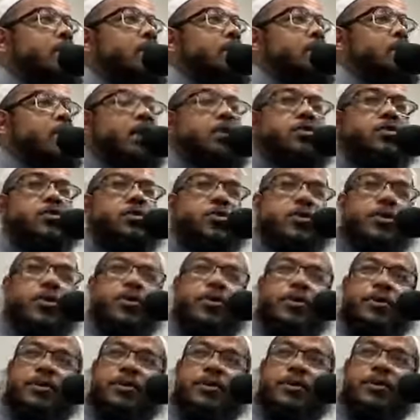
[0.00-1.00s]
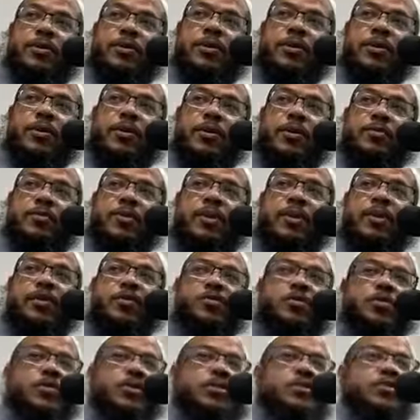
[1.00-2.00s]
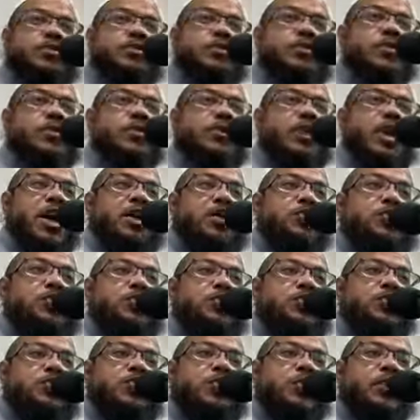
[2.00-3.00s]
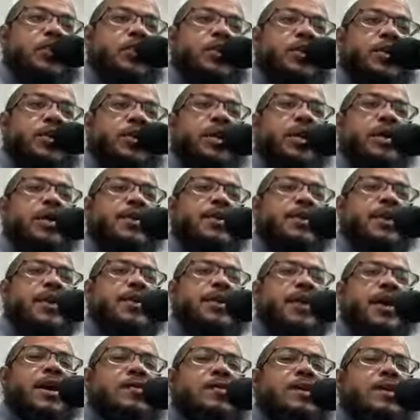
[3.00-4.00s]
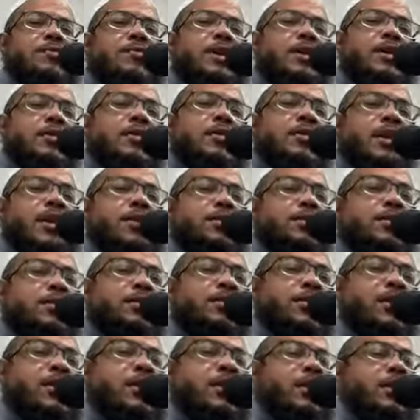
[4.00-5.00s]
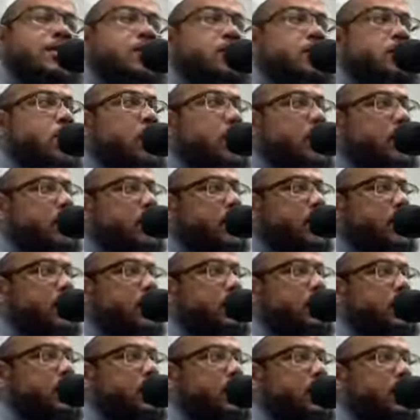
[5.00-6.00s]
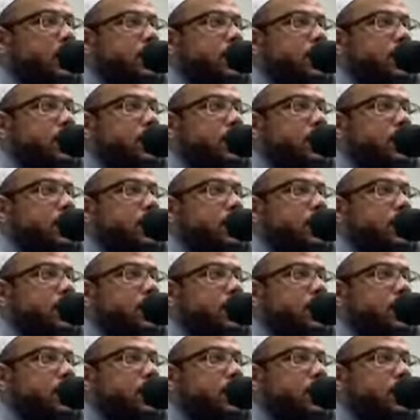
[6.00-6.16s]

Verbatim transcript: Salatul Dhuhr, meaning because when the, the shadow moves forward, that now that means that the sun has started its